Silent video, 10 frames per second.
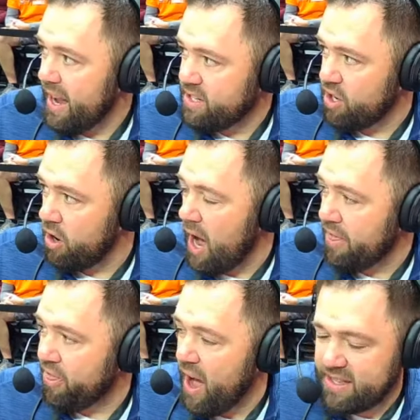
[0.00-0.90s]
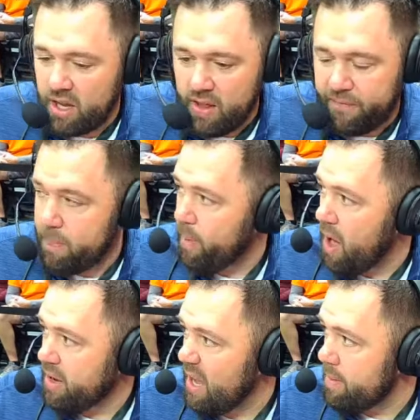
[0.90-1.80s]
Get your thoughts on the
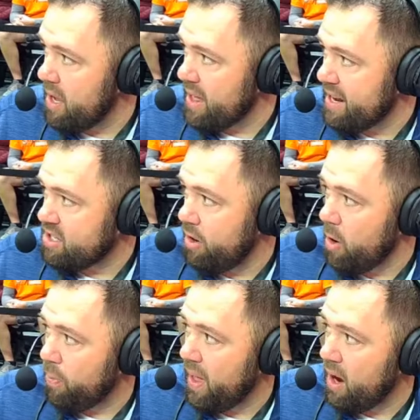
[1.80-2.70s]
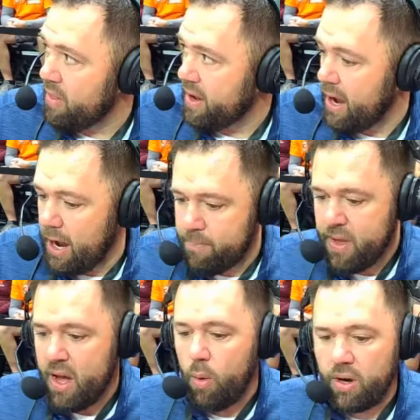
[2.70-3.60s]
football game in. Let us know your player of the
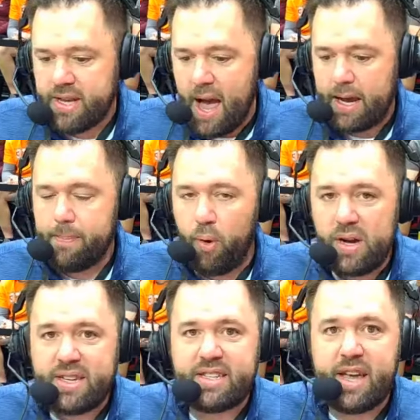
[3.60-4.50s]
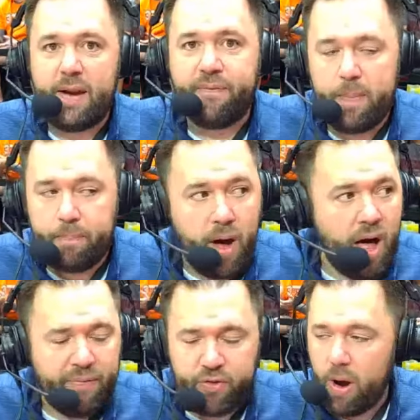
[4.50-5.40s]
game. We're talking Boise State
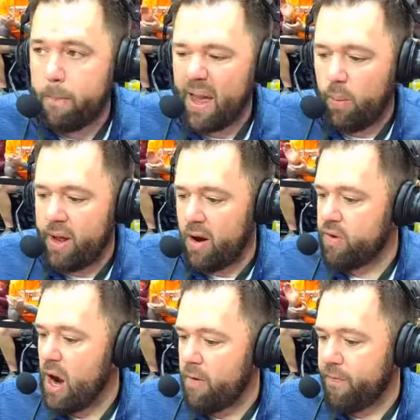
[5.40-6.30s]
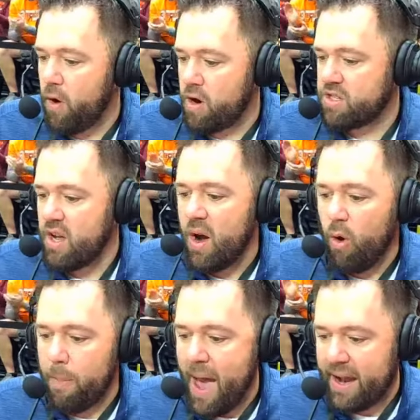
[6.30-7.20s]
football after a big win over Air Force.
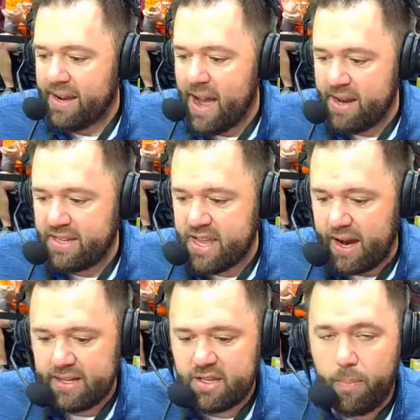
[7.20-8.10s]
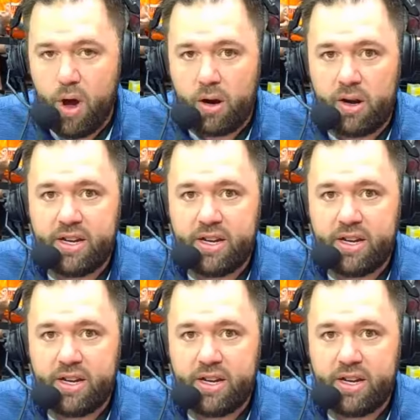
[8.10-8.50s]
We're back in 90 seconds on Bronco